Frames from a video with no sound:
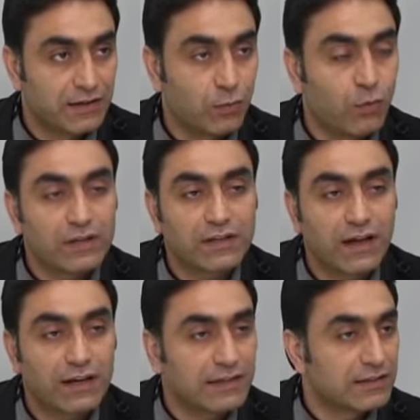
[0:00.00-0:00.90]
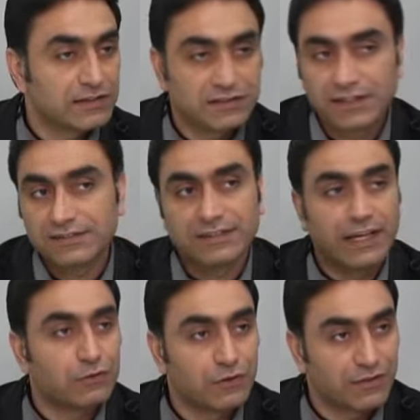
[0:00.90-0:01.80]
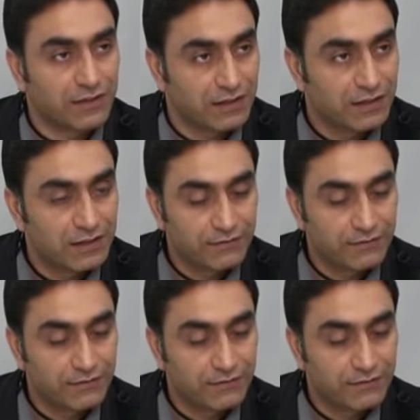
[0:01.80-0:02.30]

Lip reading: One God and created everything.